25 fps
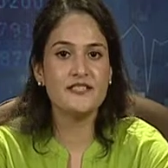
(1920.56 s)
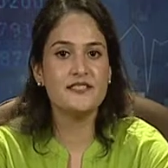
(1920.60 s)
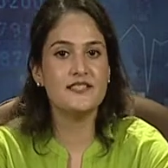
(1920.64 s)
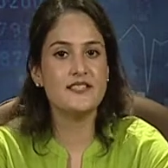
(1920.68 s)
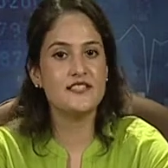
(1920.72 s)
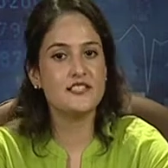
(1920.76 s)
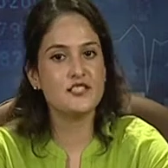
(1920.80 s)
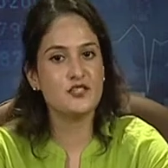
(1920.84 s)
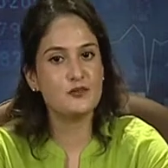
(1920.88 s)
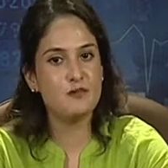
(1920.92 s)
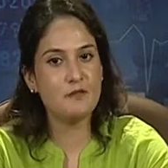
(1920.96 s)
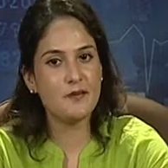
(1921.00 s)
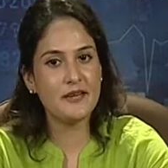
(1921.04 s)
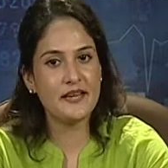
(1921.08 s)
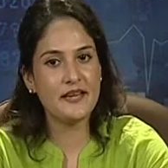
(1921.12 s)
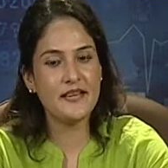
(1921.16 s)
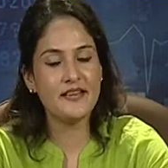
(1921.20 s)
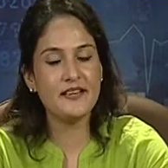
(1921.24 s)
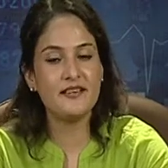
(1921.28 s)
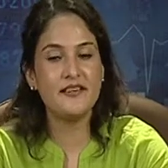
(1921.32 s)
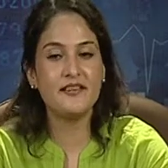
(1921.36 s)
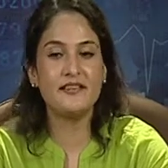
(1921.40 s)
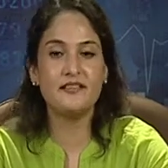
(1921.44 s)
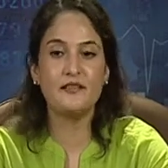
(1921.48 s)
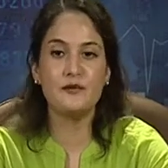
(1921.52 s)
the
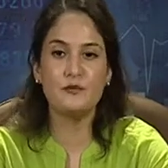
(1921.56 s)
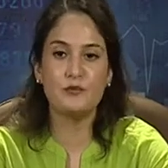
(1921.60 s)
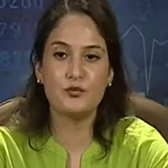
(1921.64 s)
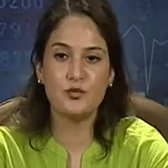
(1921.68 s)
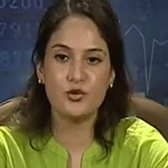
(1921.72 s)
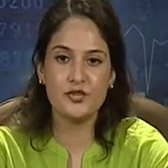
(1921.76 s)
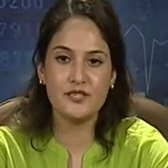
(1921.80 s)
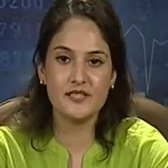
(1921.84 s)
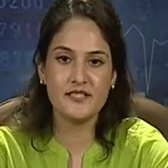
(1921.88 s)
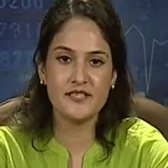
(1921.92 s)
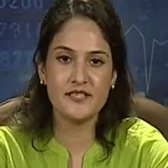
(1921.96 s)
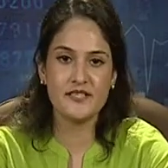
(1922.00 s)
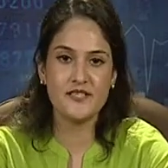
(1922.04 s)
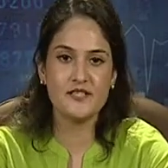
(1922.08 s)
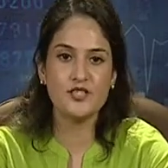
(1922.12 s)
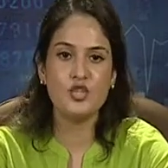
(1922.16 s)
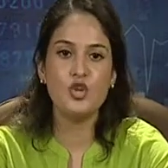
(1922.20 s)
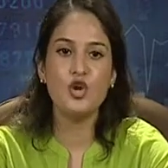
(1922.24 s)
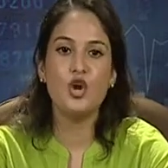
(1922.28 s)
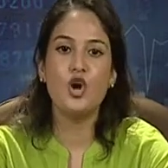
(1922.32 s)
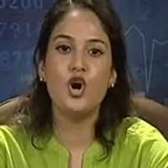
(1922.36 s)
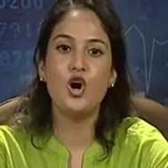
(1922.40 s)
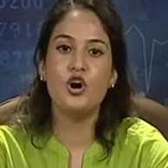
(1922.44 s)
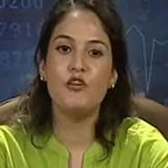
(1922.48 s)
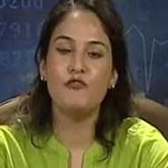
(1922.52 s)
speed in the process
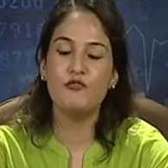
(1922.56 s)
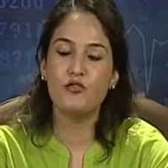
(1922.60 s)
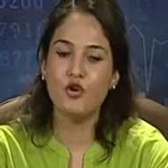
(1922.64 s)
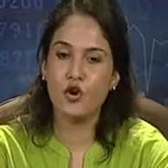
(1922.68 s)
of